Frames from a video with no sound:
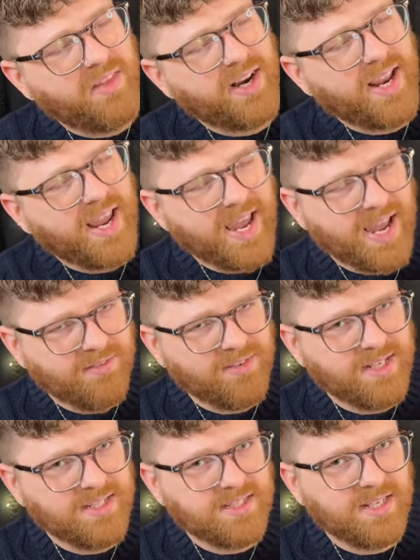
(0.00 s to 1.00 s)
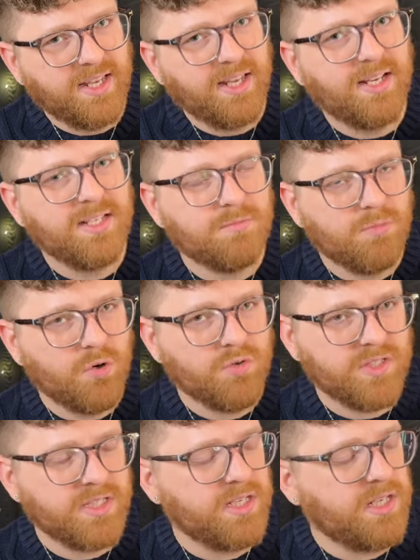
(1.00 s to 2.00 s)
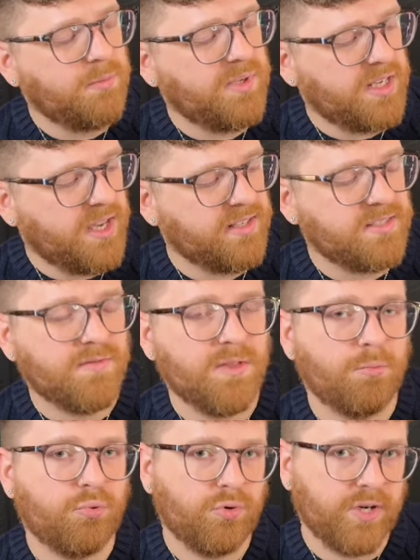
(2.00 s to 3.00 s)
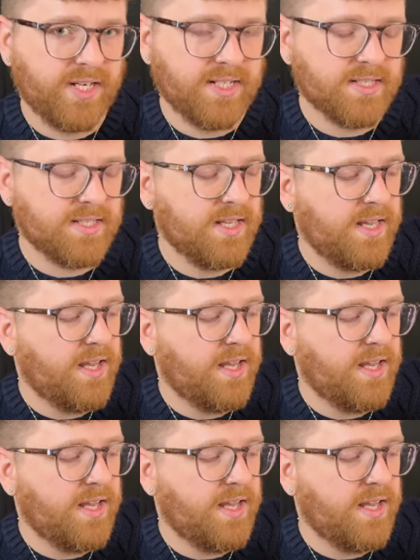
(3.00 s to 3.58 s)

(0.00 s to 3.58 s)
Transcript: that I have it. It is mostly because of the print.